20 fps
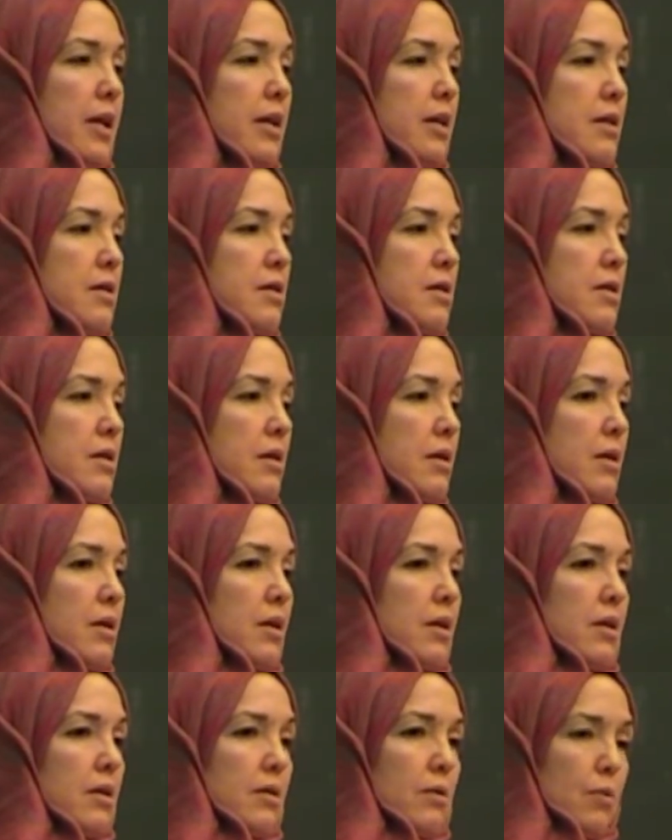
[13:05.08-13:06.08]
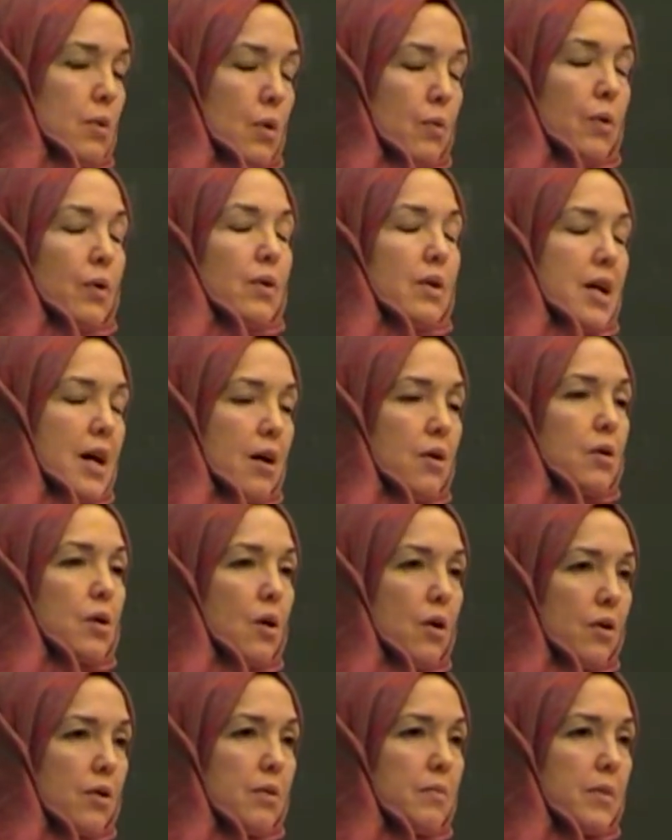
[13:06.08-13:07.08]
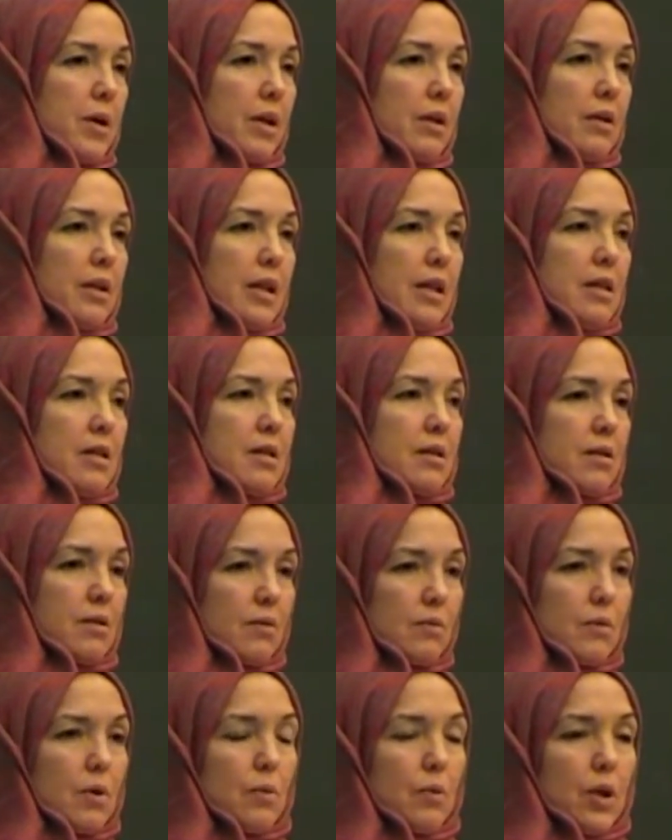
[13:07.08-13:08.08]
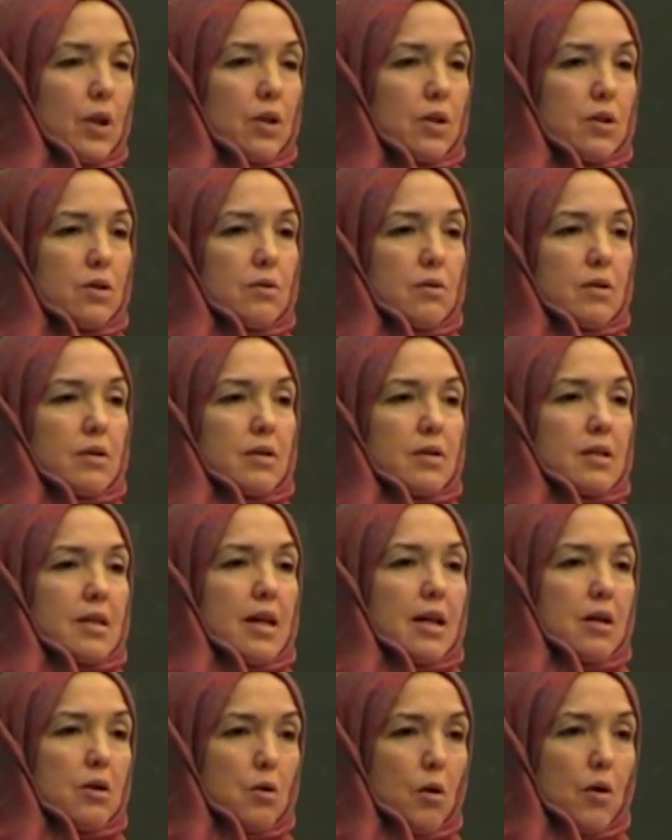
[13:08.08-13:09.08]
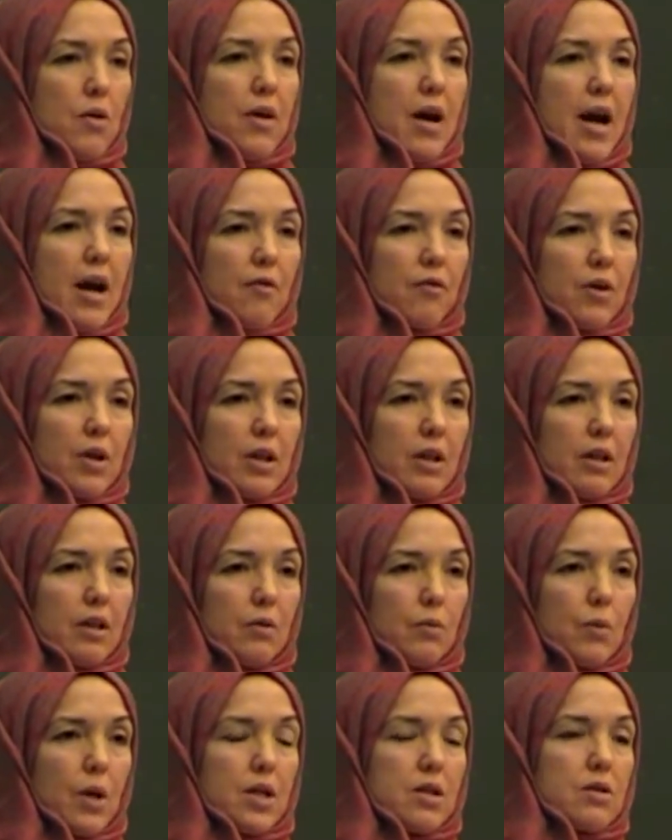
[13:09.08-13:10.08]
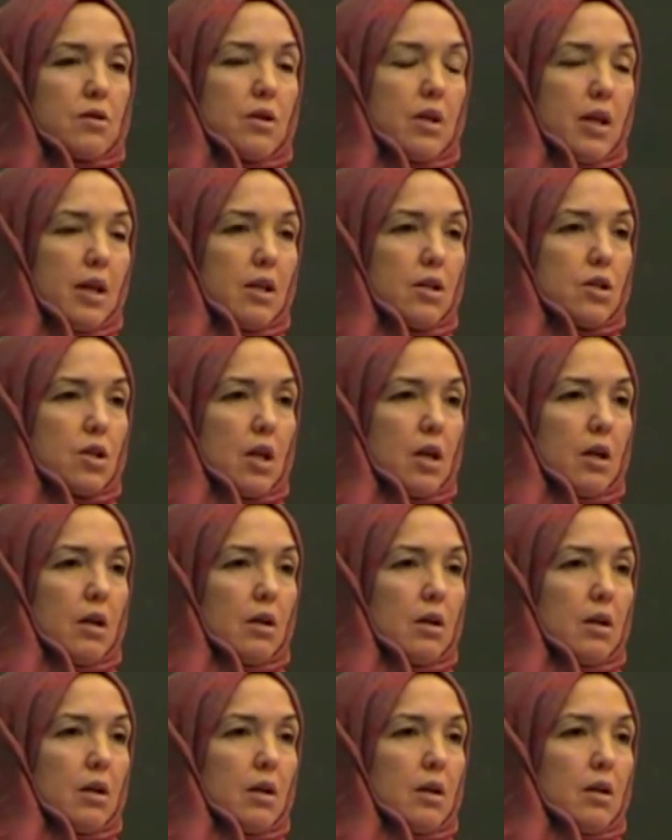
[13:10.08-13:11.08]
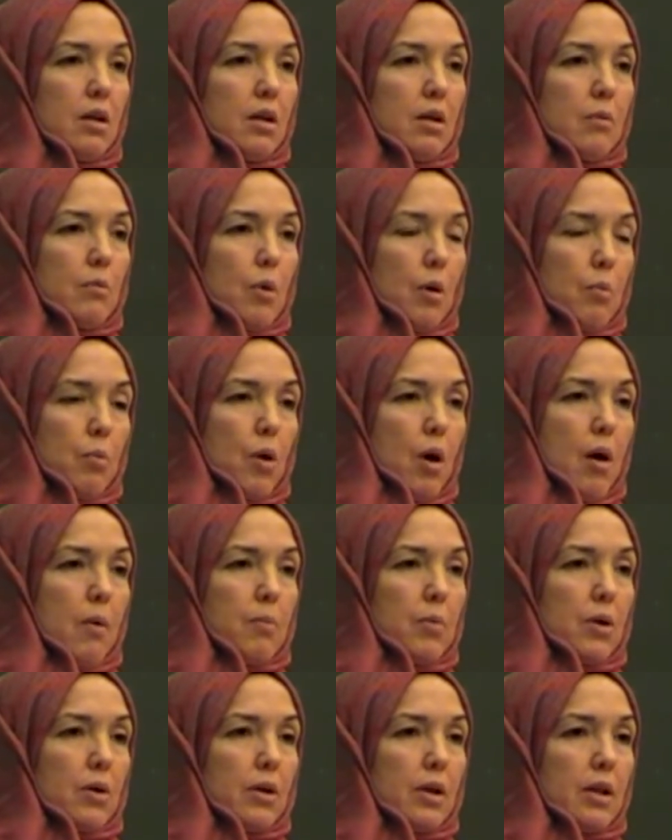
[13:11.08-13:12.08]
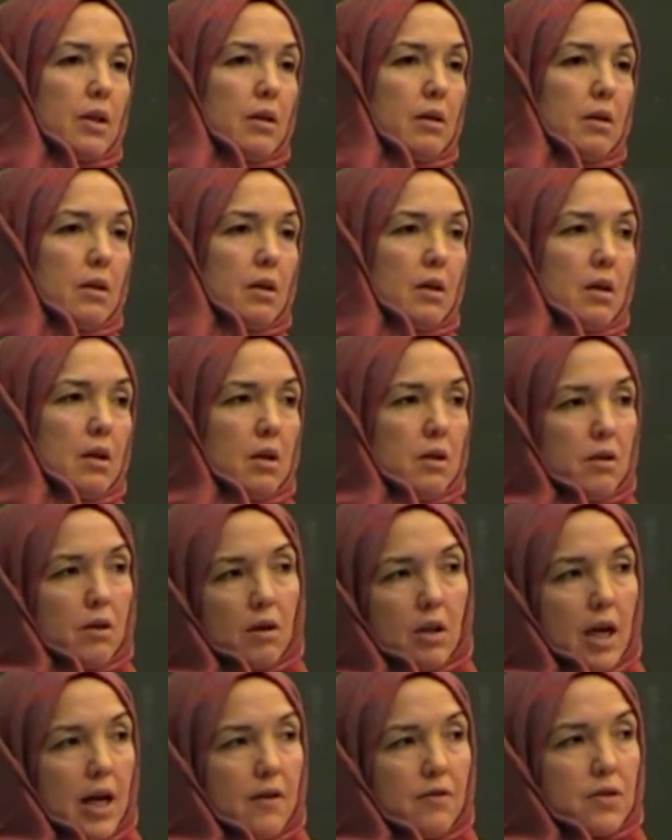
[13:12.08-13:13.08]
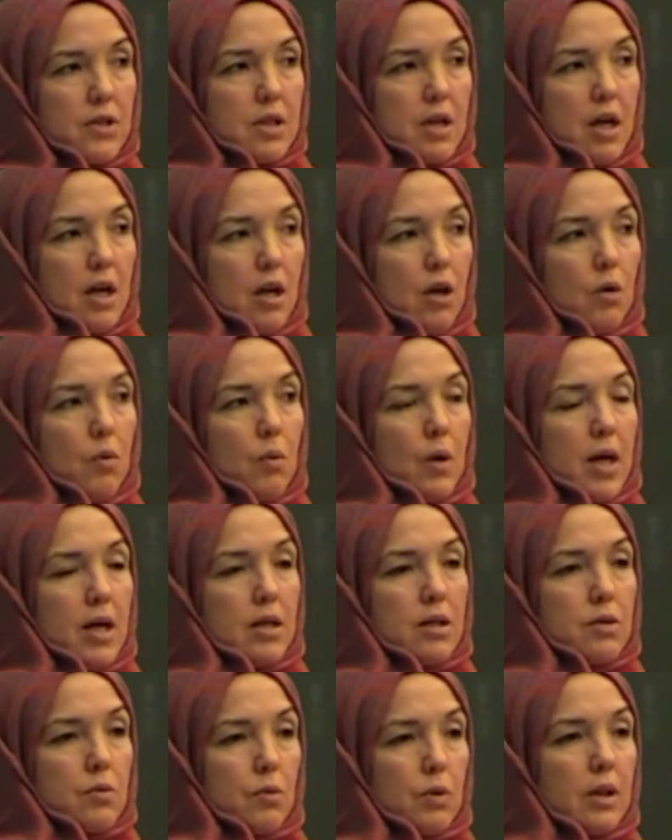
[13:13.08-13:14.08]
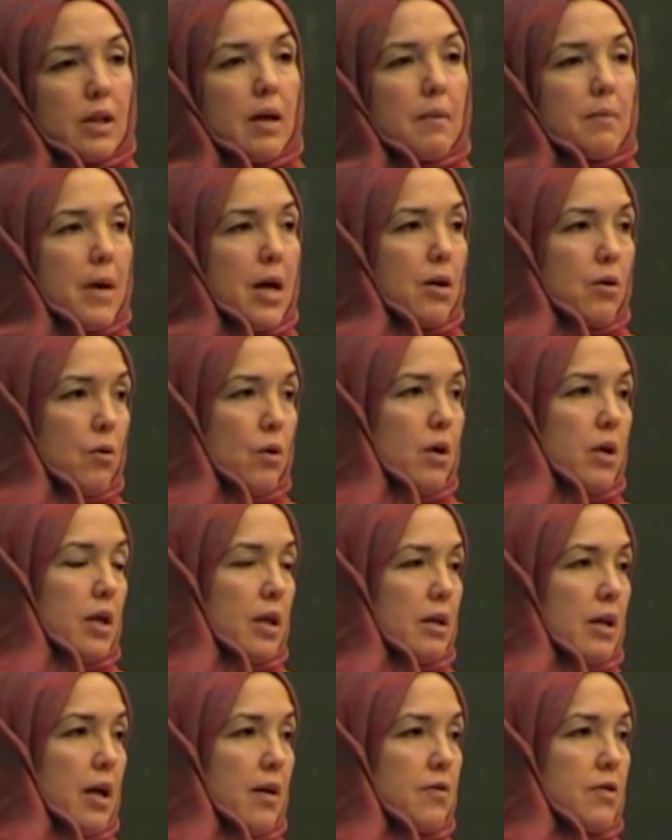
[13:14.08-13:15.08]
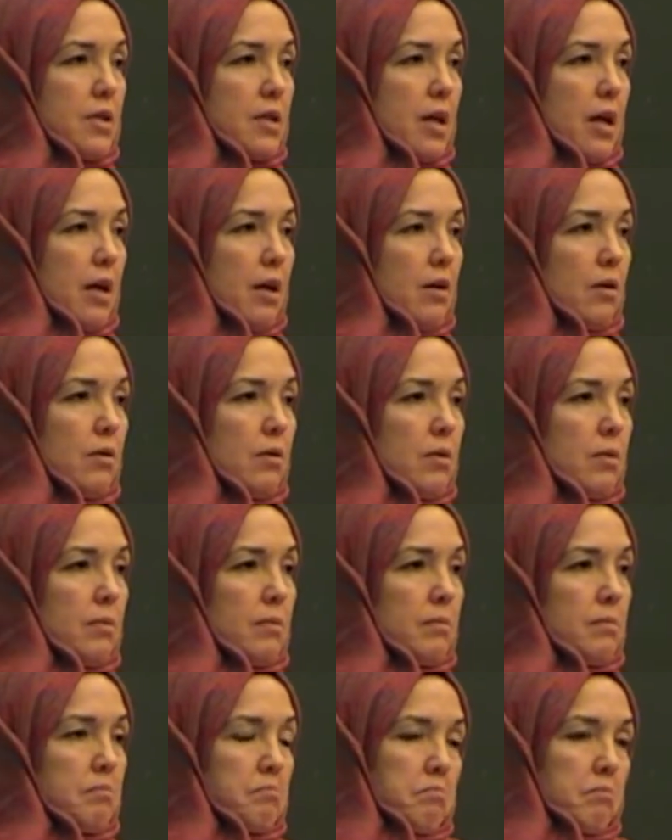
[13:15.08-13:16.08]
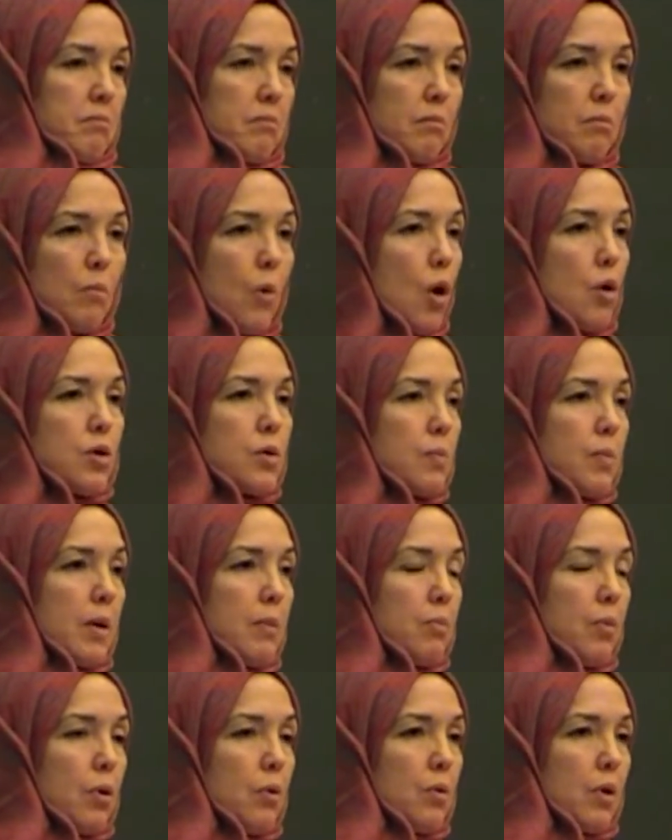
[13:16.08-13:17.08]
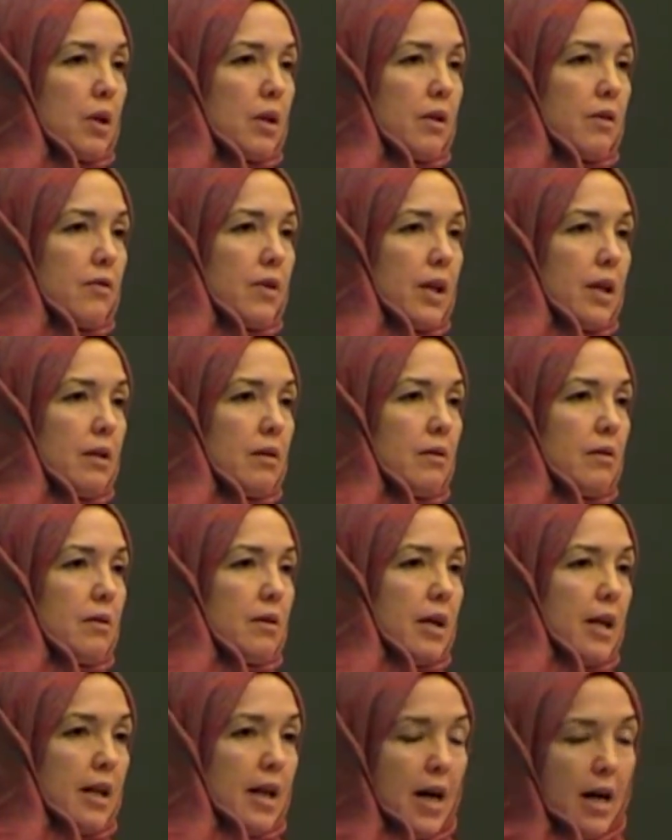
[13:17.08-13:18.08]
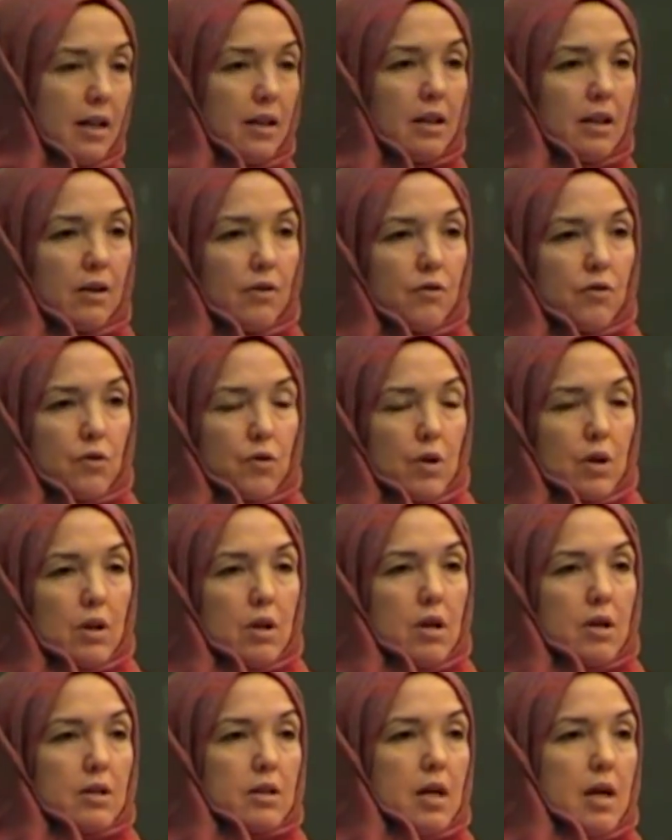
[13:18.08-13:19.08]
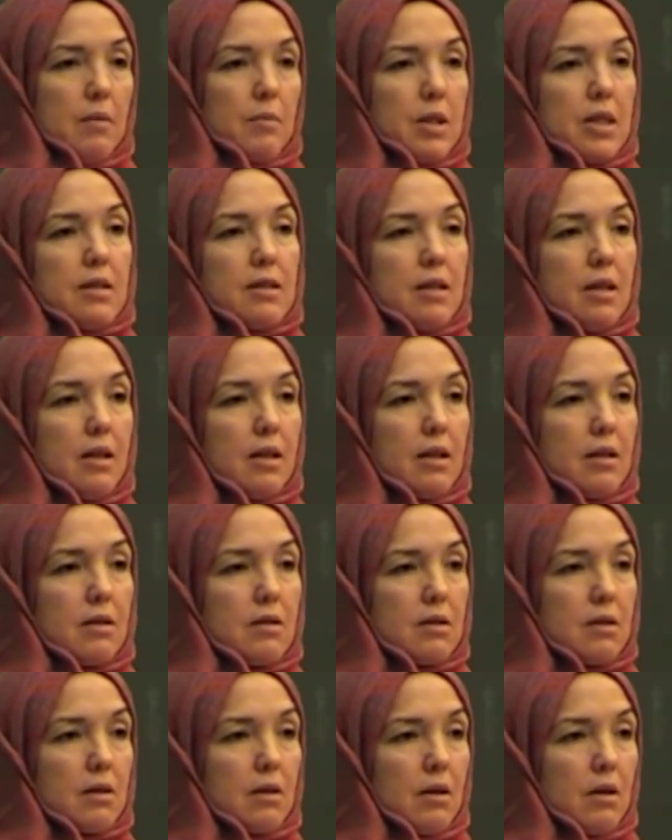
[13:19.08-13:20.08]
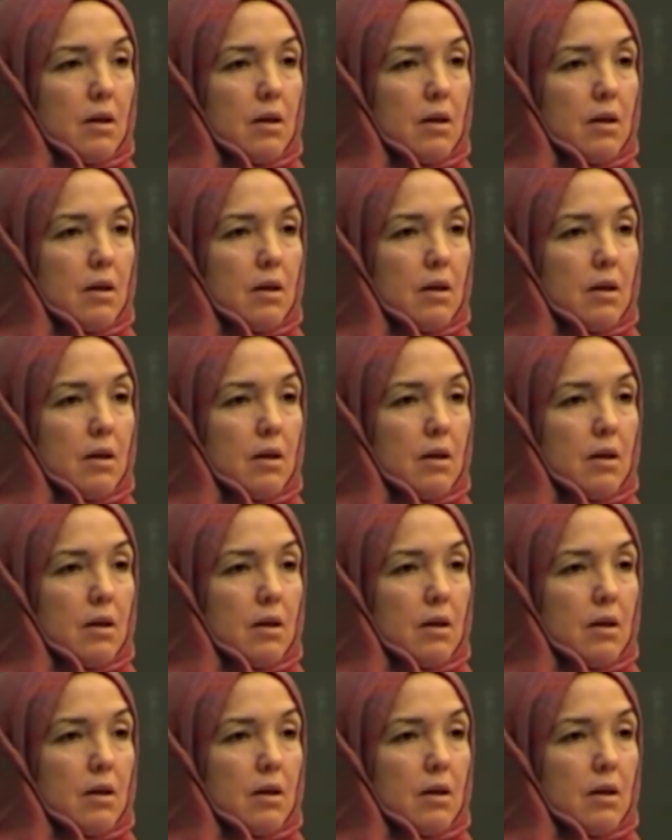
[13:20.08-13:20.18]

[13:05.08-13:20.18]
East, what we would now call the Middle East, what we could say North Africa and Western Asia more properly, their lifestyle was really a minority lifestyle. Most people were living and had lived for a long time in cities.